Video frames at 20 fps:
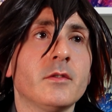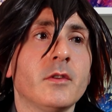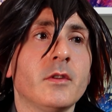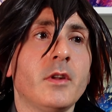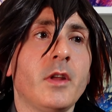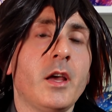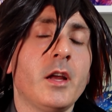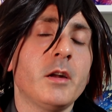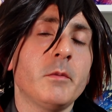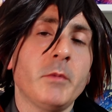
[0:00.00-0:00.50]
and
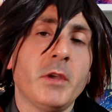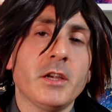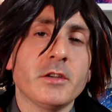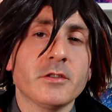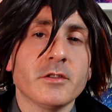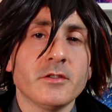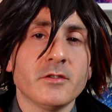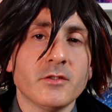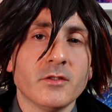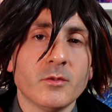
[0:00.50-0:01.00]

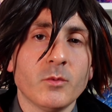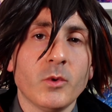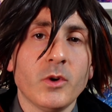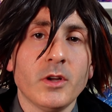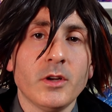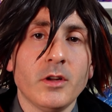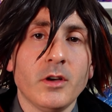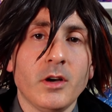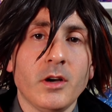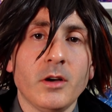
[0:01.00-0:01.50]
animations and
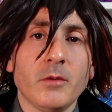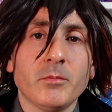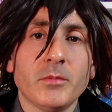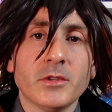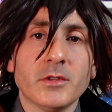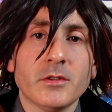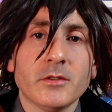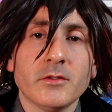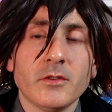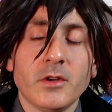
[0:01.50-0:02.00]
whatnot.
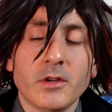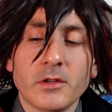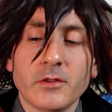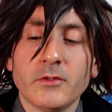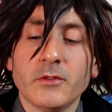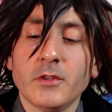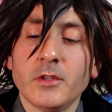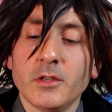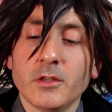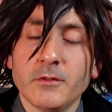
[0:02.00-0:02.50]
But there's
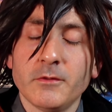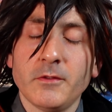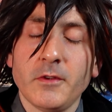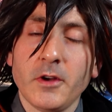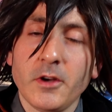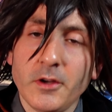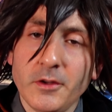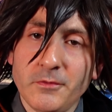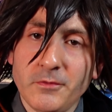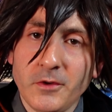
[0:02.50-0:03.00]
honestly a
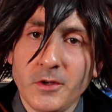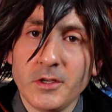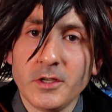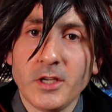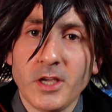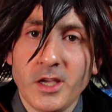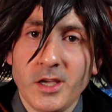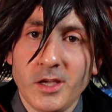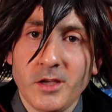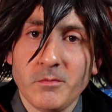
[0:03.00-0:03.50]
very fun
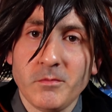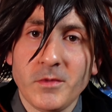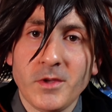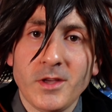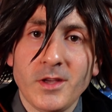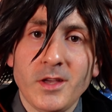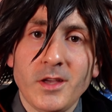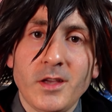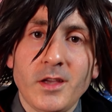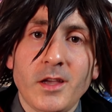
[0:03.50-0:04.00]
game
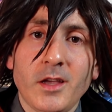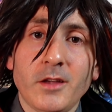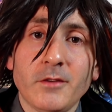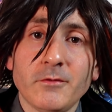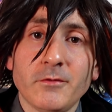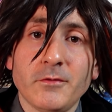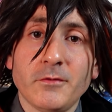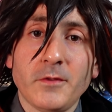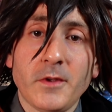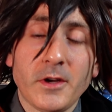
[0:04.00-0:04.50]

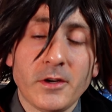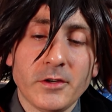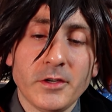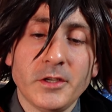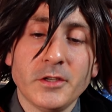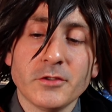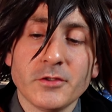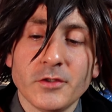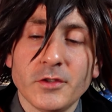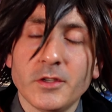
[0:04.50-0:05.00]
and very
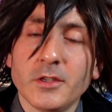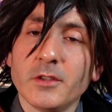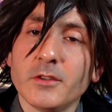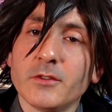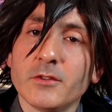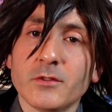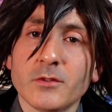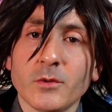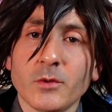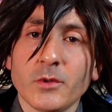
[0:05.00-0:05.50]
intriguing
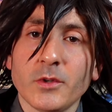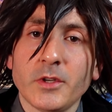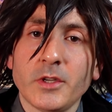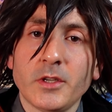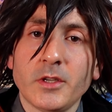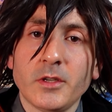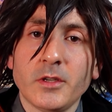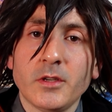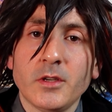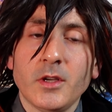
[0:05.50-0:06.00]

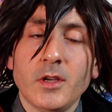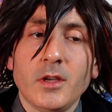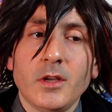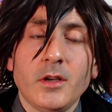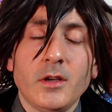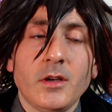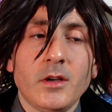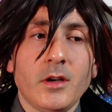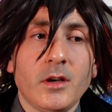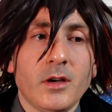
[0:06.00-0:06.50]
story.
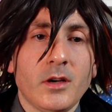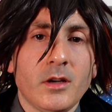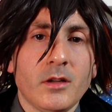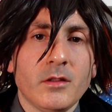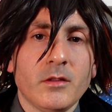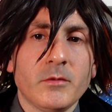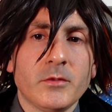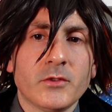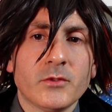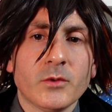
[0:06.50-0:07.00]

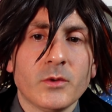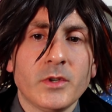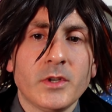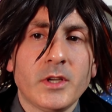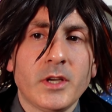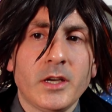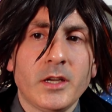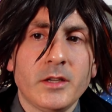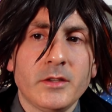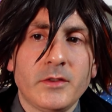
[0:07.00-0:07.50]
The story
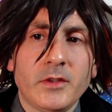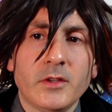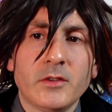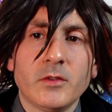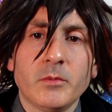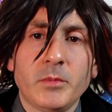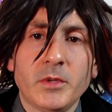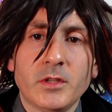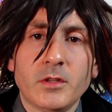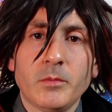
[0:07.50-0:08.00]
kind of takes
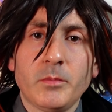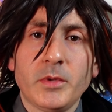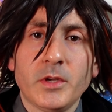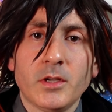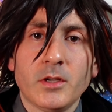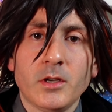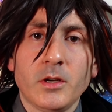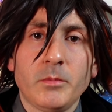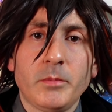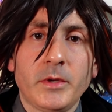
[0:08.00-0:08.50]
a bit to
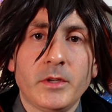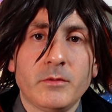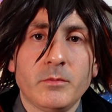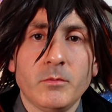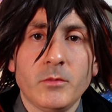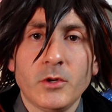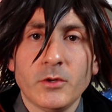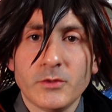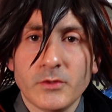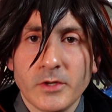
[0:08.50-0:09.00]
pick up, as
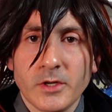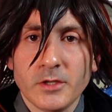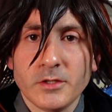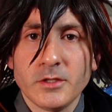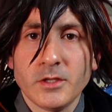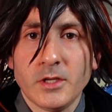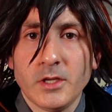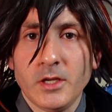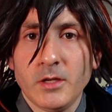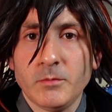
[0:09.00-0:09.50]
most
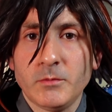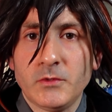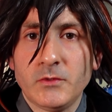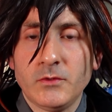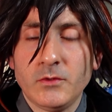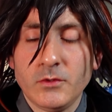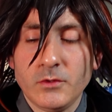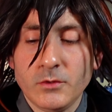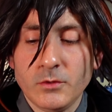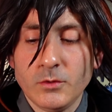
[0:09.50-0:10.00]
gacha games
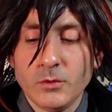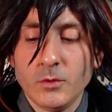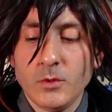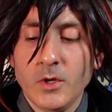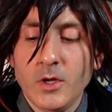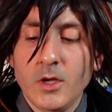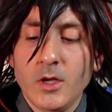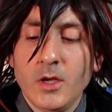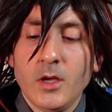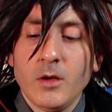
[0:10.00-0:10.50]
do.
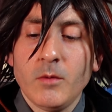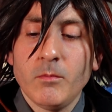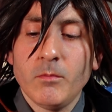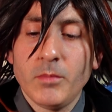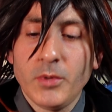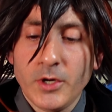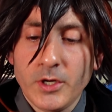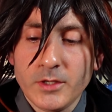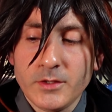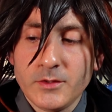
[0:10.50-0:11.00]

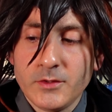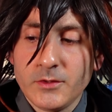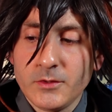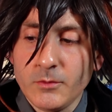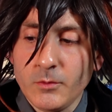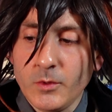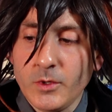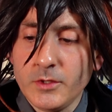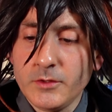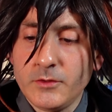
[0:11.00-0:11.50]
But
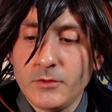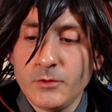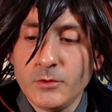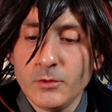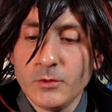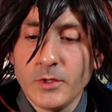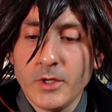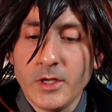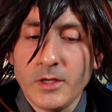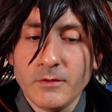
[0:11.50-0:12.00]
once
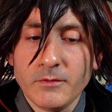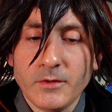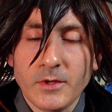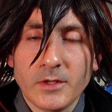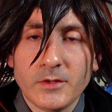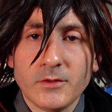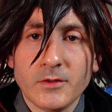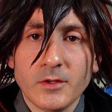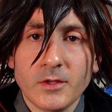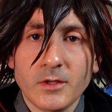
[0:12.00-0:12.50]
you get
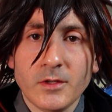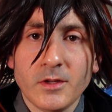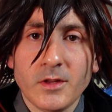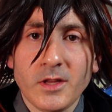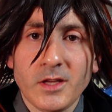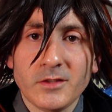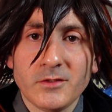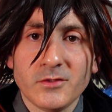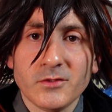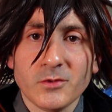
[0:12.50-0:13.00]
invested into
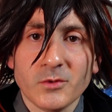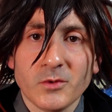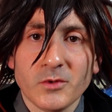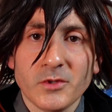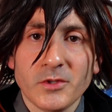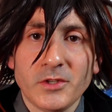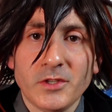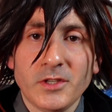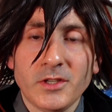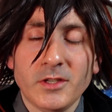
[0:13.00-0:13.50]
that
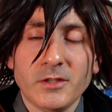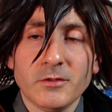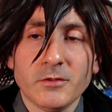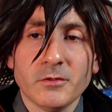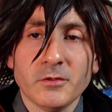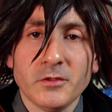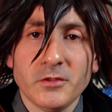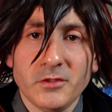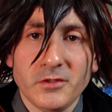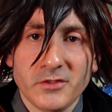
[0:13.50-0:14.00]
story, it
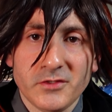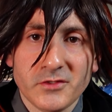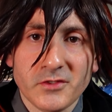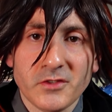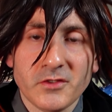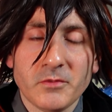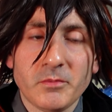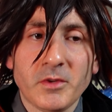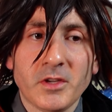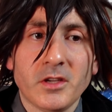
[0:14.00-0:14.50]
really
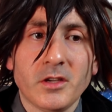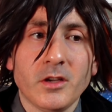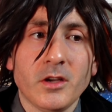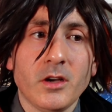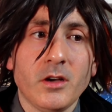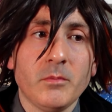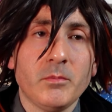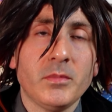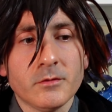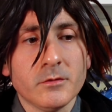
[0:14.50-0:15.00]
starts picking
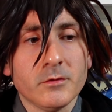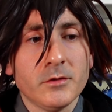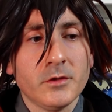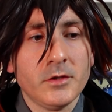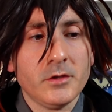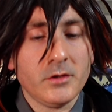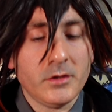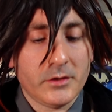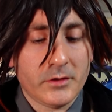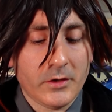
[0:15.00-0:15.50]
up,
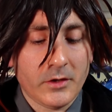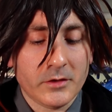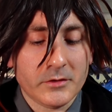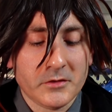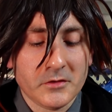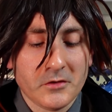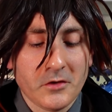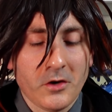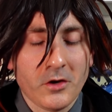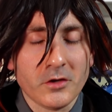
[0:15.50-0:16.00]
really tugs
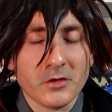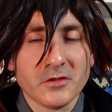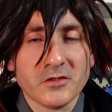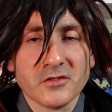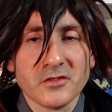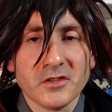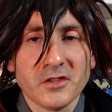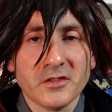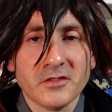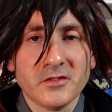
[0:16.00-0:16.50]
at the
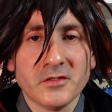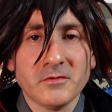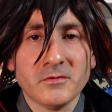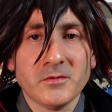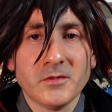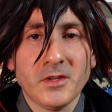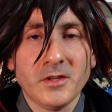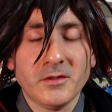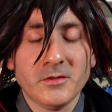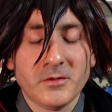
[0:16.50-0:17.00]
heartstrings
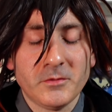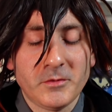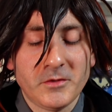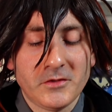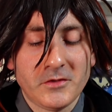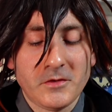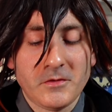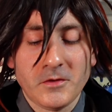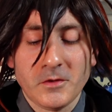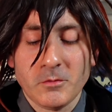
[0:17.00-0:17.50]
in
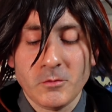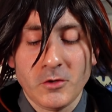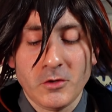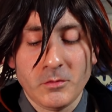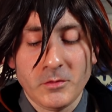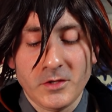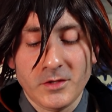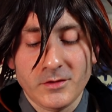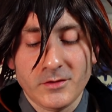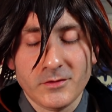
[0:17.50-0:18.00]
specific
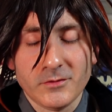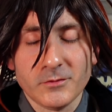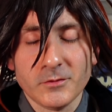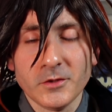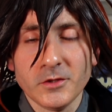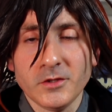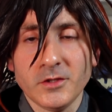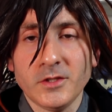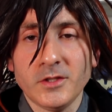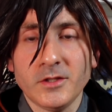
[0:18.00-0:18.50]
moments.
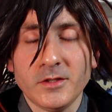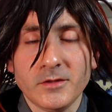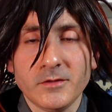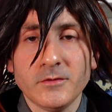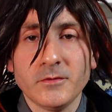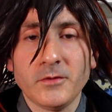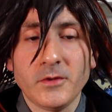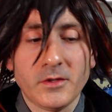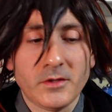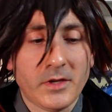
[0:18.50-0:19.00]
Really
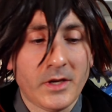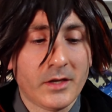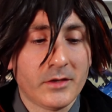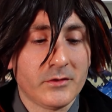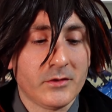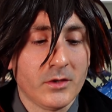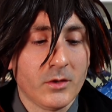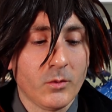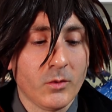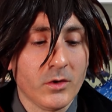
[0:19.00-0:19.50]

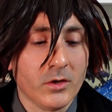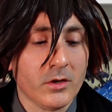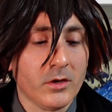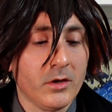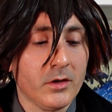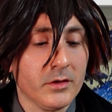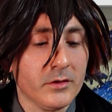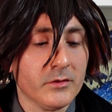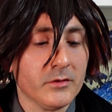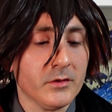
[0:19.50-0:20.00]
fantastic work,
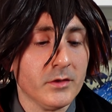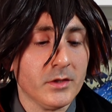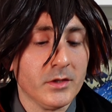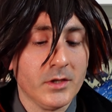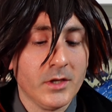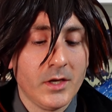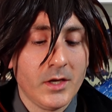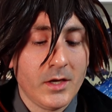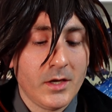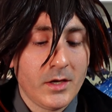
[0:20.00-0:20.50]
honestly.
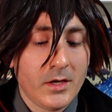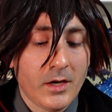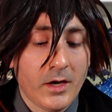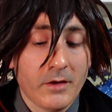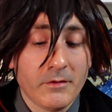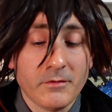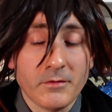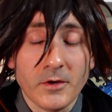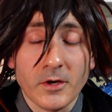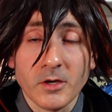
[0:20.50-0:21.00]
I
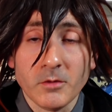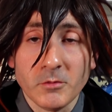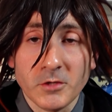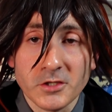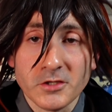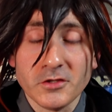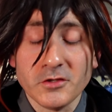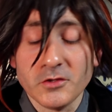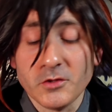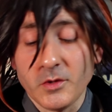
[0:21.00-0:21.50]
very
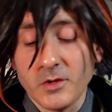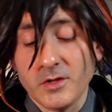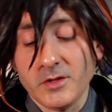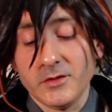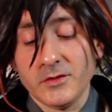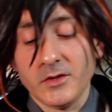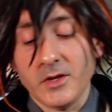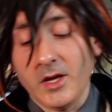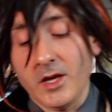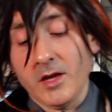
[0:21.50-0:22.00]
much enjoy
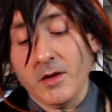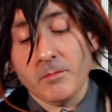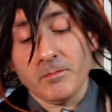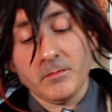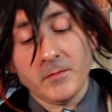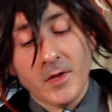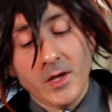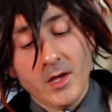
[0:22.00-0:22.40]
this game.